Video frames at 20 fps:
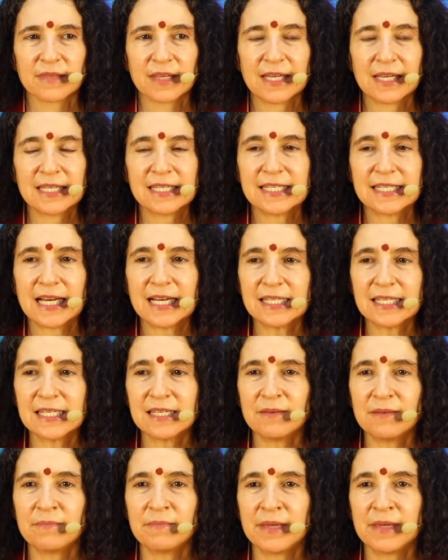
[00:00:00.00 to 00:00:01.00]
it
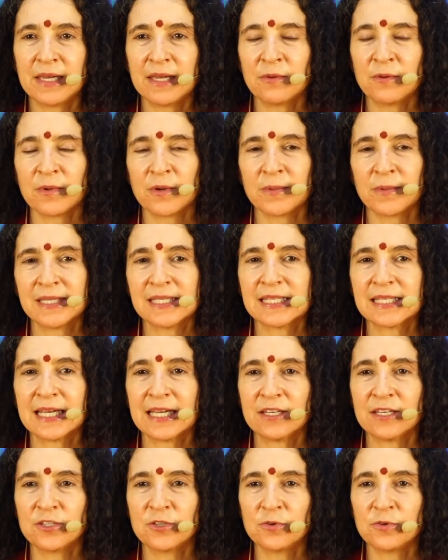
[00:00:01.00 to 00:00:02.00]
doesn't mean when we
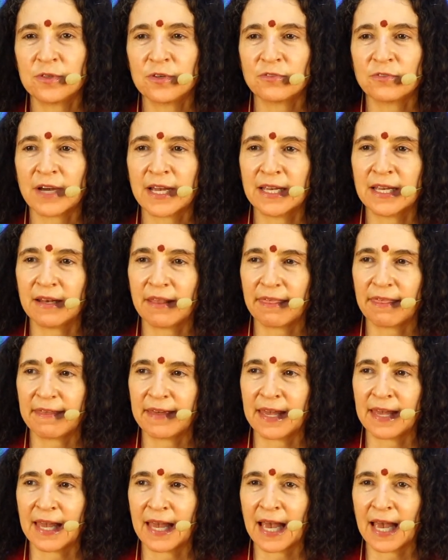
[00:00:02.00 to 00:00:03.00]
say do the right
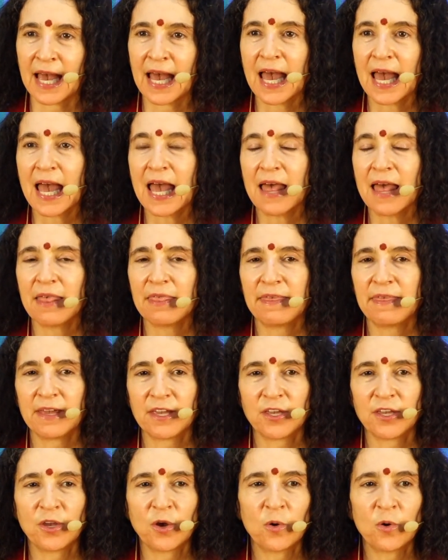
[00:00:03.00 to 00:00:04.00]
thing that
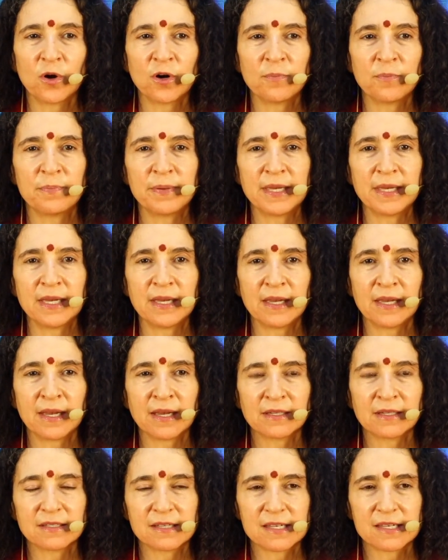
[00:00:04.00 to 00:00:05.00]
you're
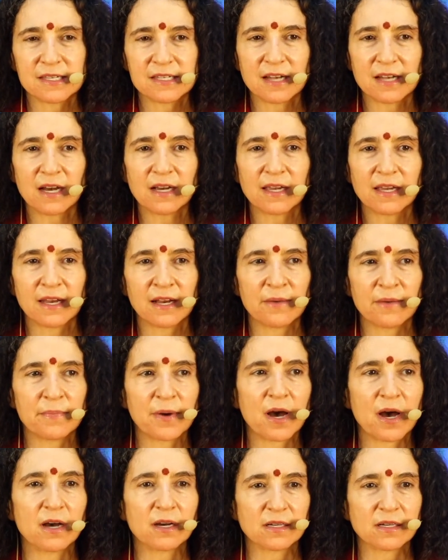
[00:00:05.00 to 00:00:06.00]
being stuck in a
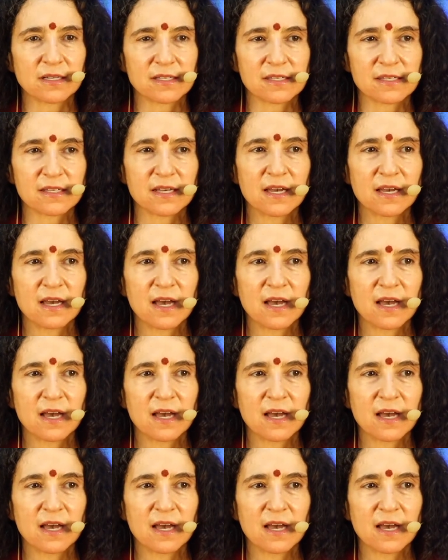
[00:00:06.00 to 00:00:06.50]
box.